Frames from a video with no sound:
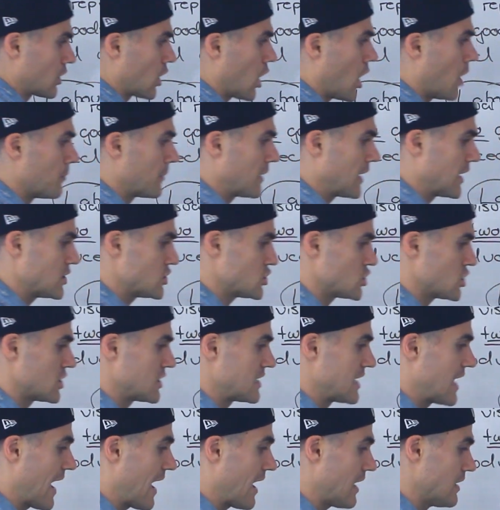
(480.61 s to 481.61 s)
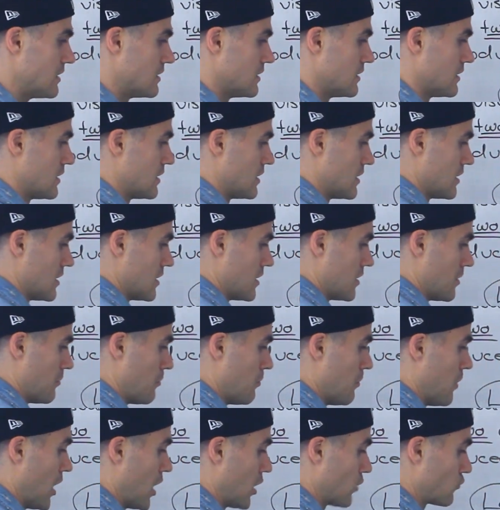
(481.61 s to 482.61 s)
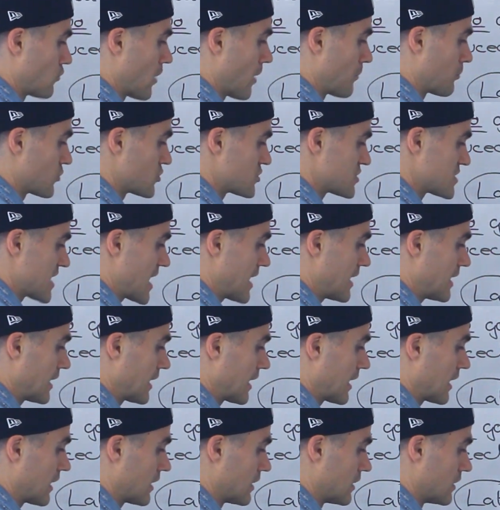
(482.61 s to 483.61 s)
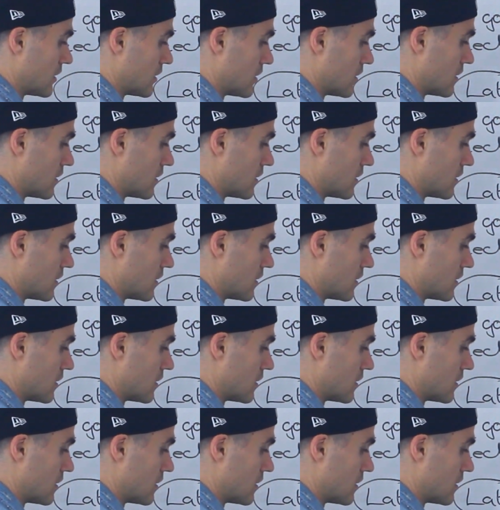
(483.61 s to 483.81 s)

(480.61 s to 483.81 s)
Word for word: the combination yet, but representing it